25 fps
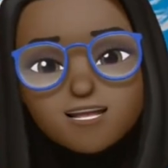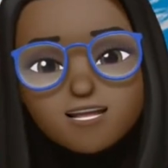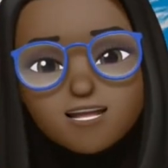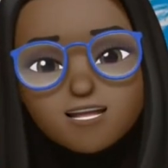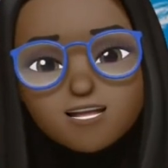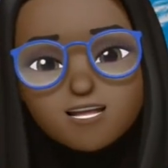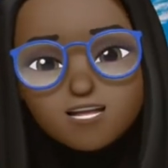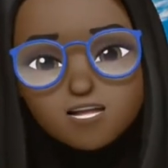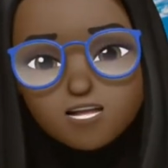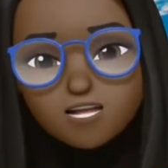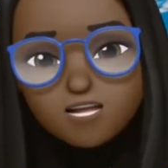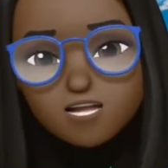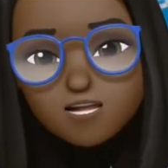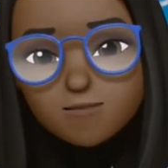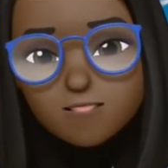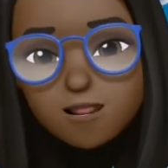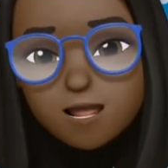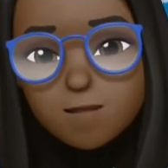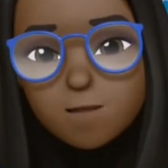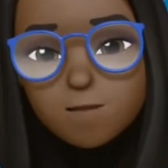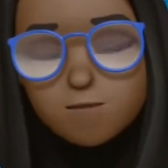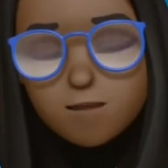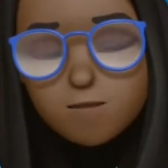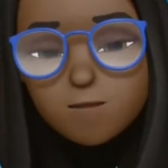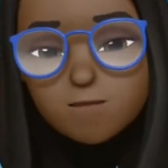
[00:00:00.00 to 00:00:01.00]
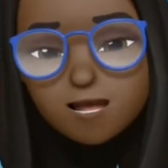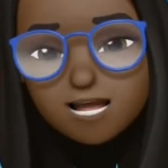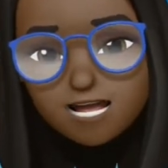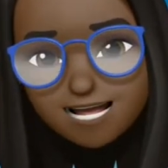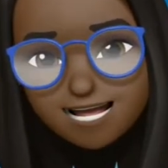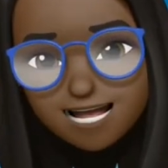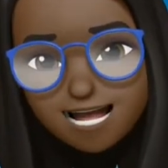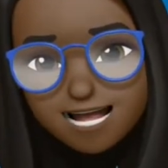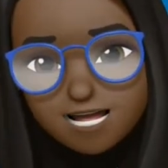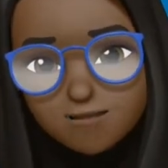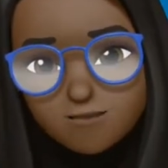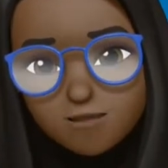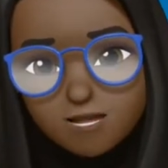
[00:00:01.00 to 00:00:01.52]
Do you remember
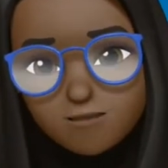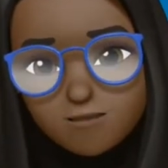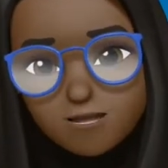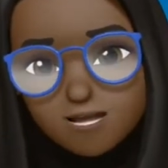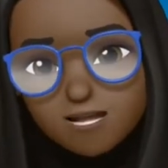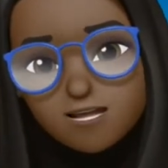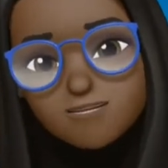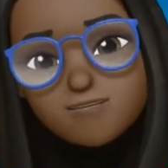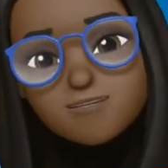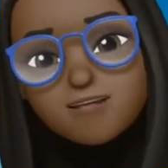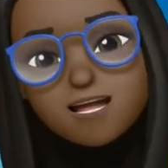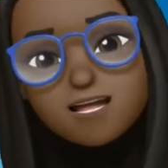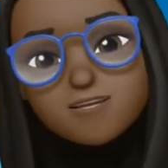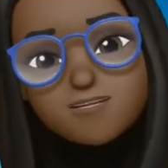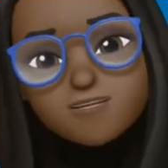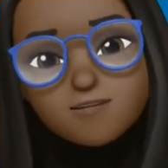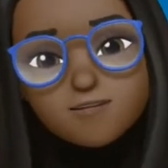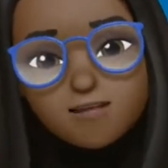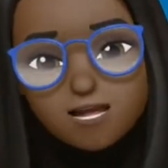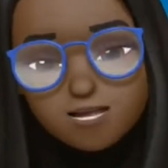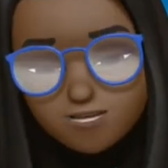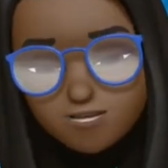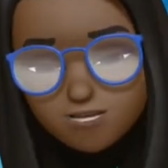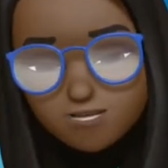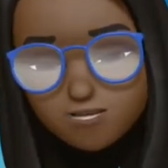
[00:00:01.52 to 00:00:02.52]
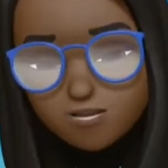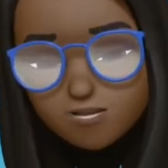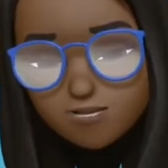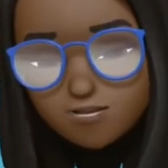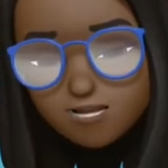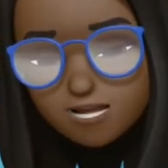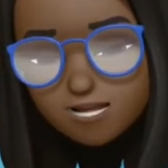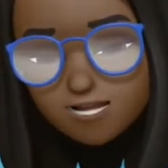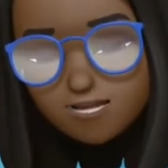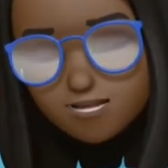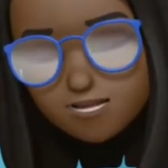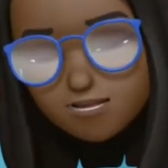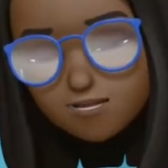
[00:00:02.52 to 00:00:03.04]
Penelope Perfect from our story
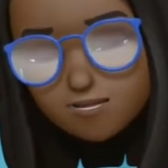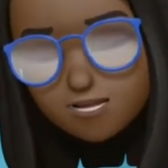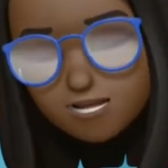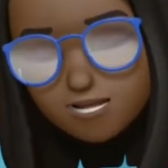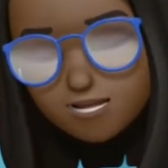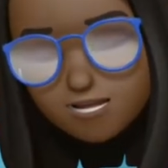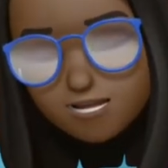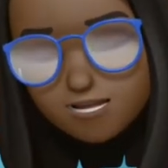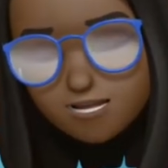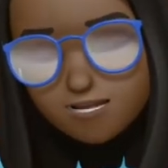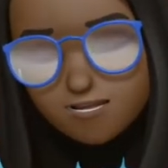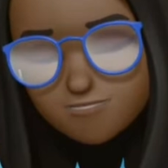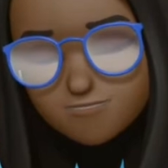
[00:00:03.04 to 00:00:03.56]
last week?